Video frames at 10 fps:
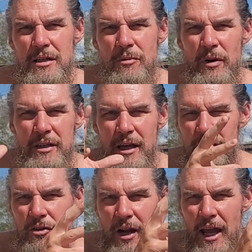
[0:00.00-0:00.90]
but yet
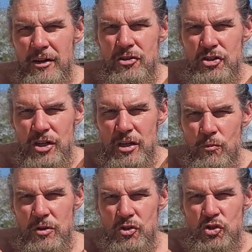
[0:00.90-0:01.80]
her energy
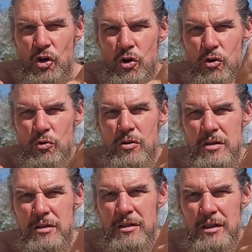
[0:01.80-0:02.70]
was so
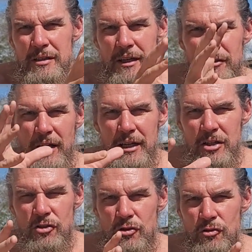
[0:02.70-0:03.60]
there that it
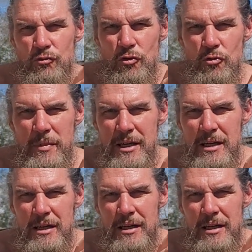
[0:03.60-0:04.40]
drew me